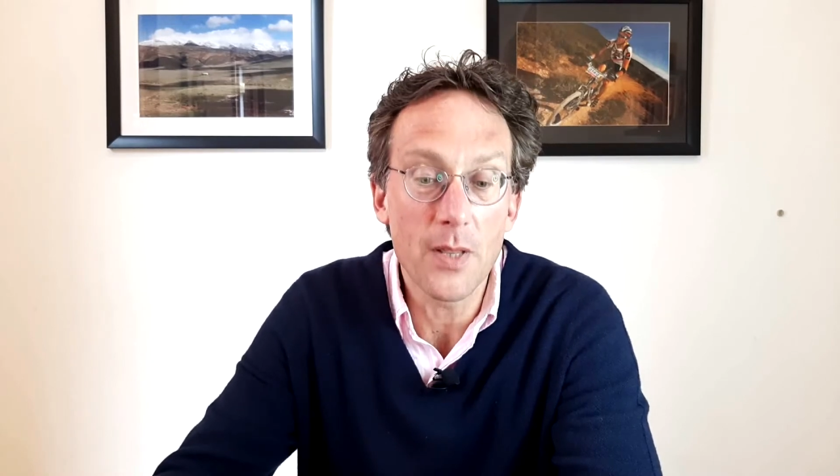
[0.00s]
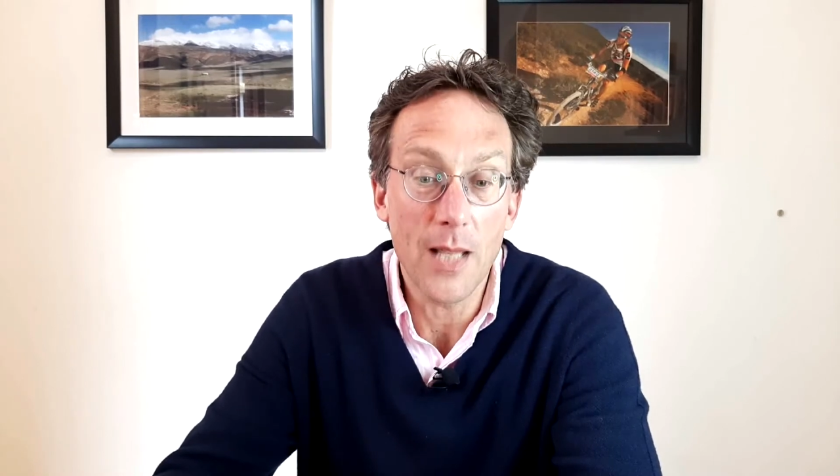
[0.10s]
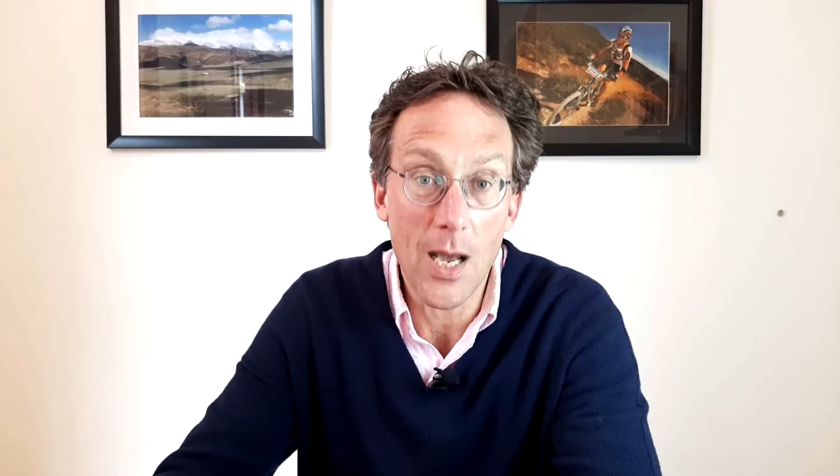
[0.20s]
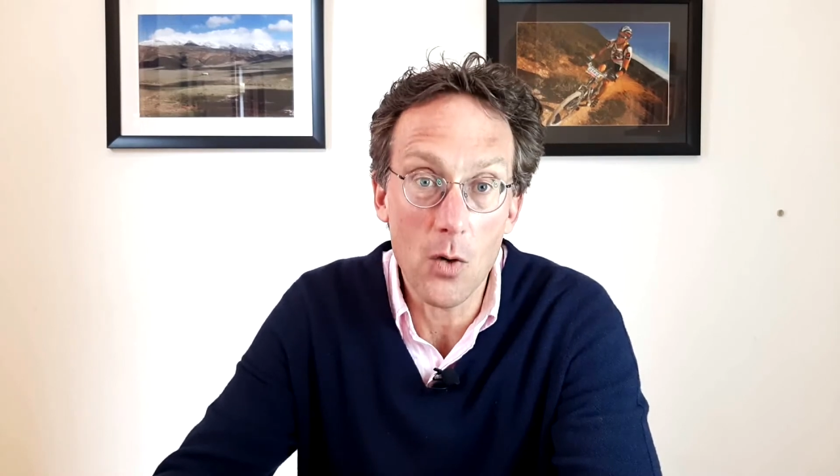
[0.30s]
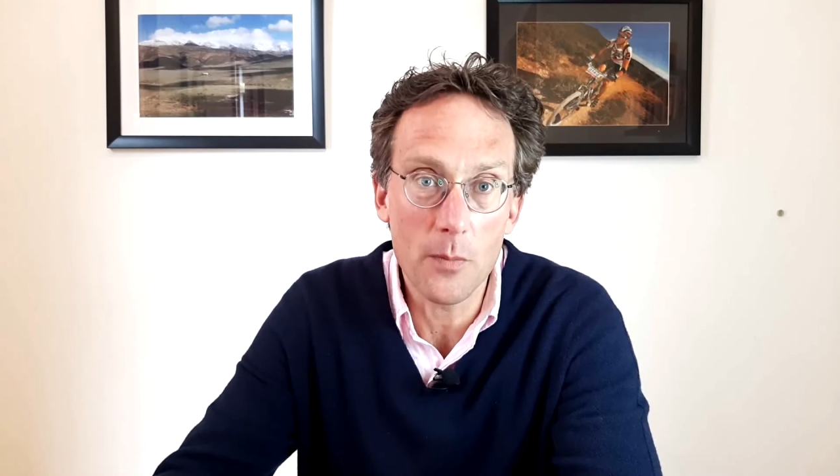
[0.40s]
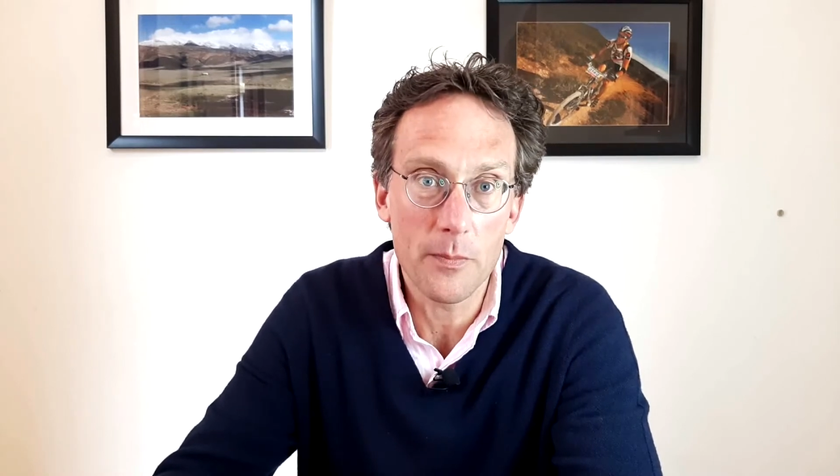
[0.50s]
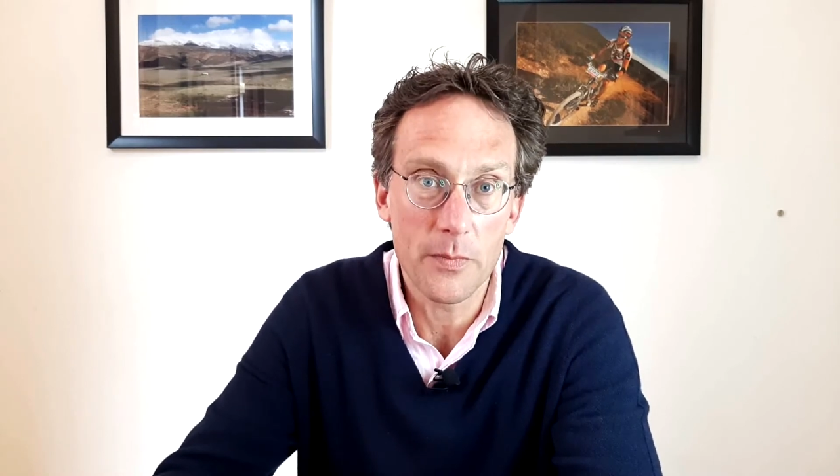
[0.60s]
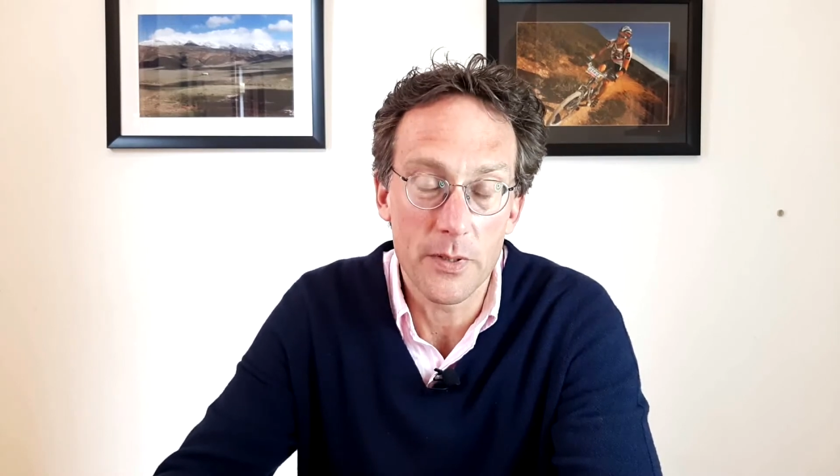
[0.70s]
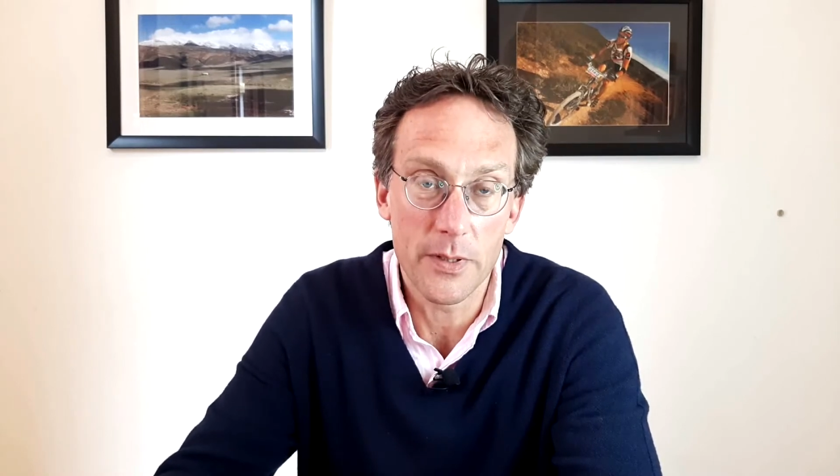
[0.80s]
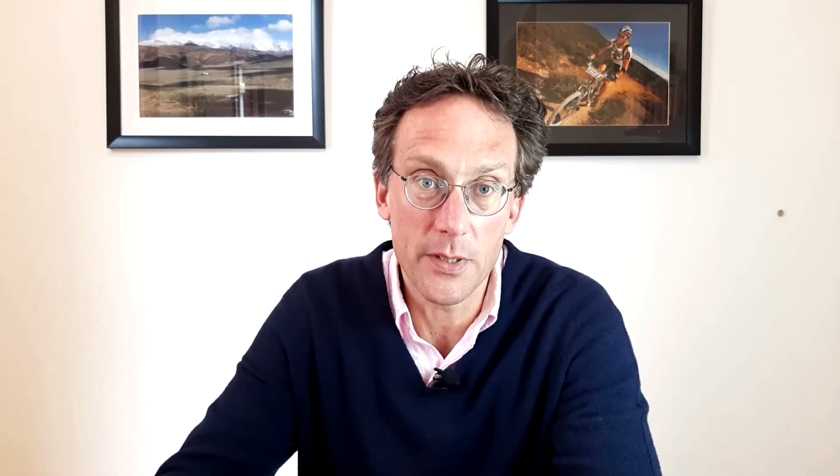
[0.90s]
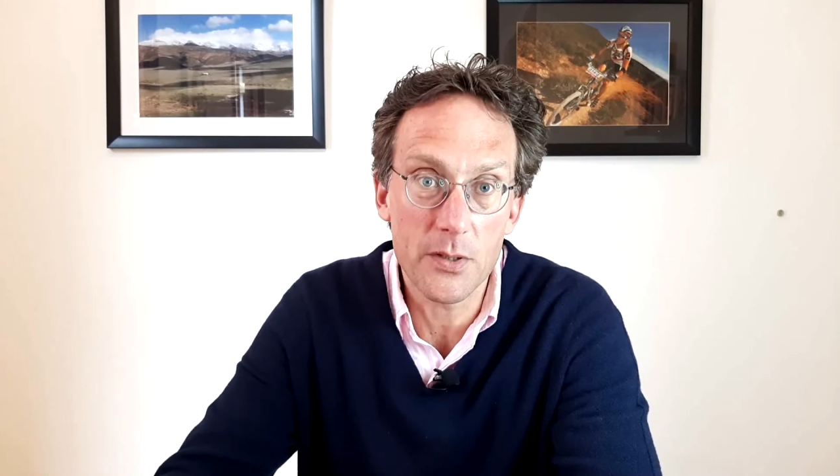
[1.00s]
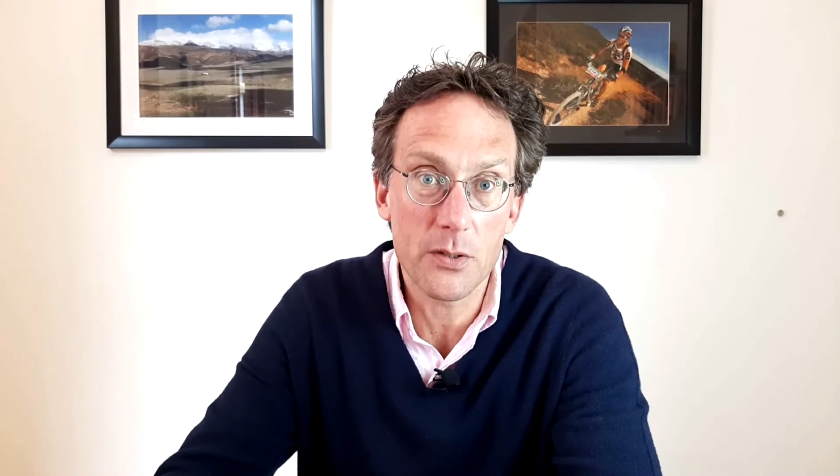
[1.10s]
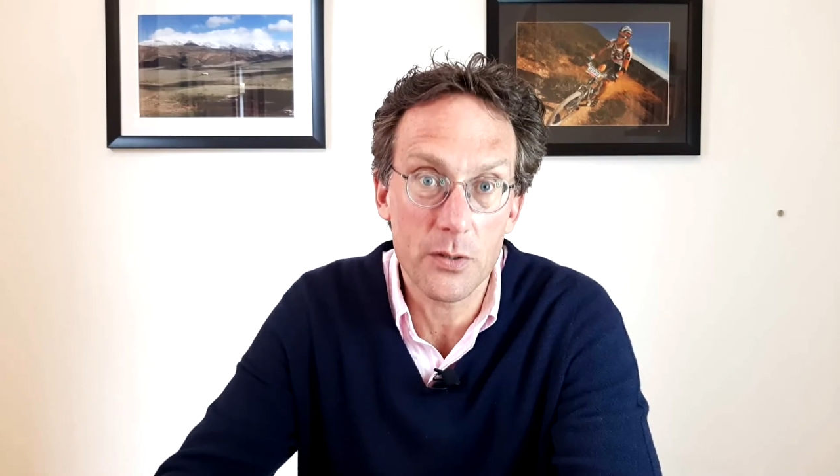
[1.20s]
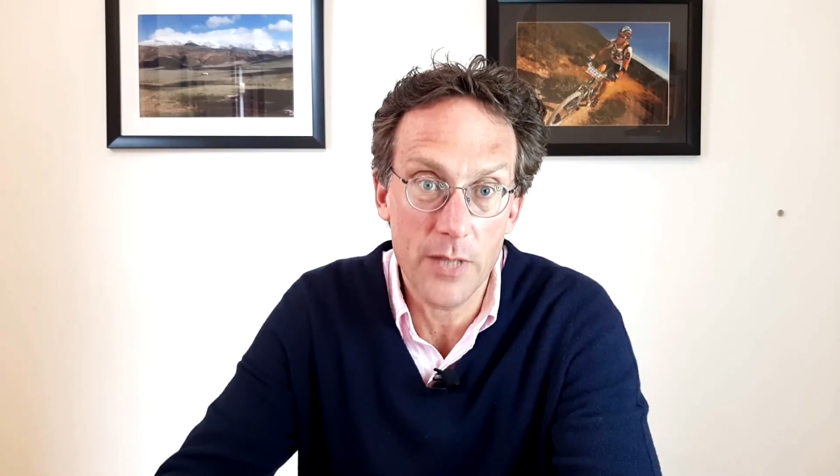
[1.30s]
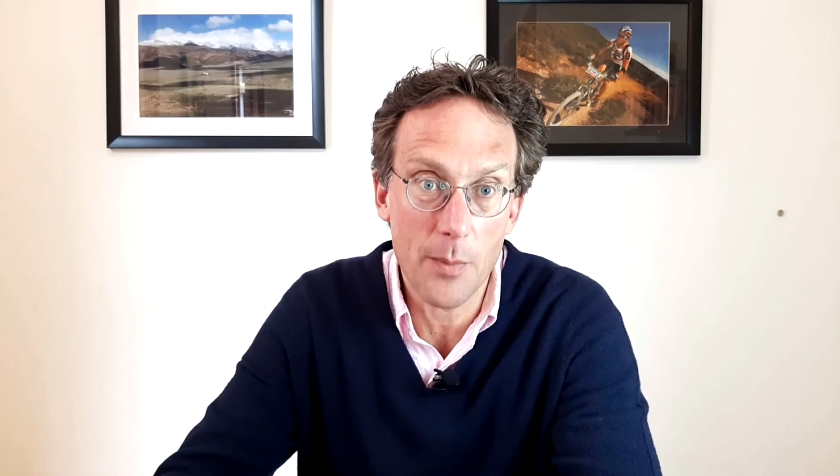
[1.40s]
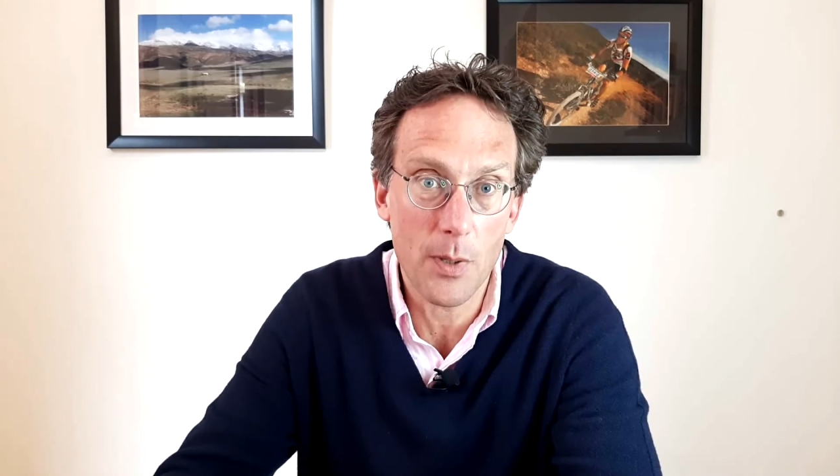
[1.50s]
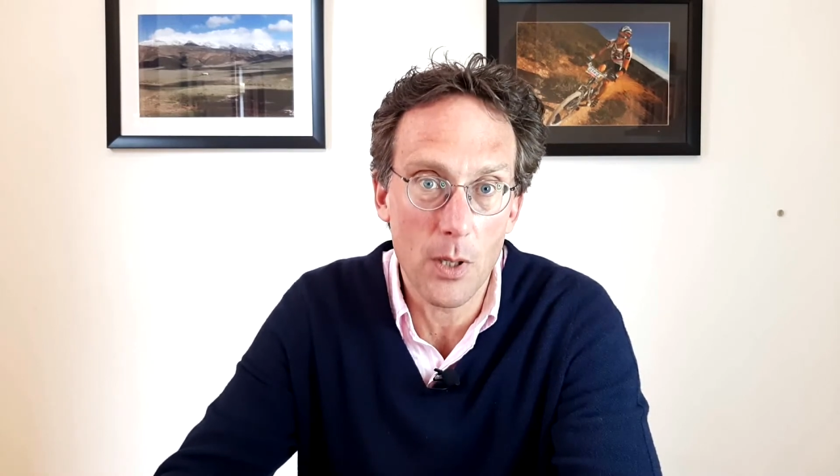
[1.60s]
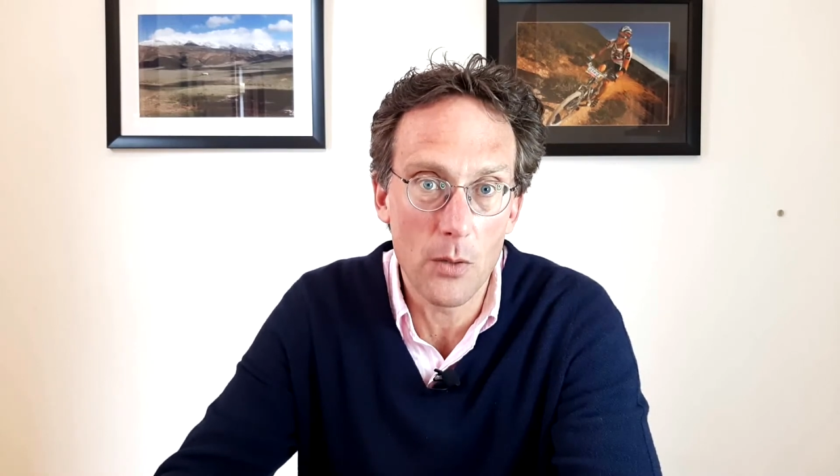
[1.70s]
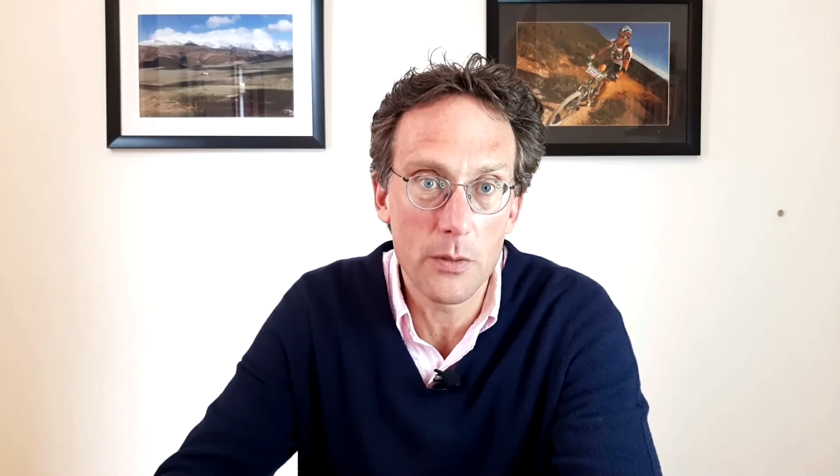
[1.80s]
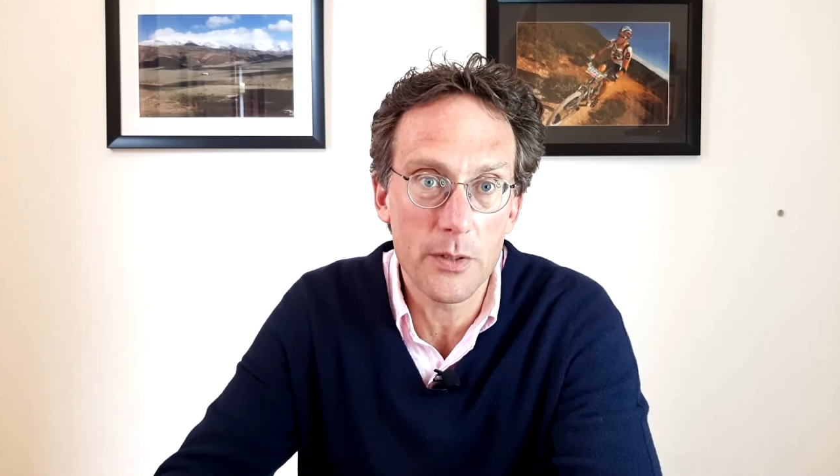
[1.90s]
Now, this step alone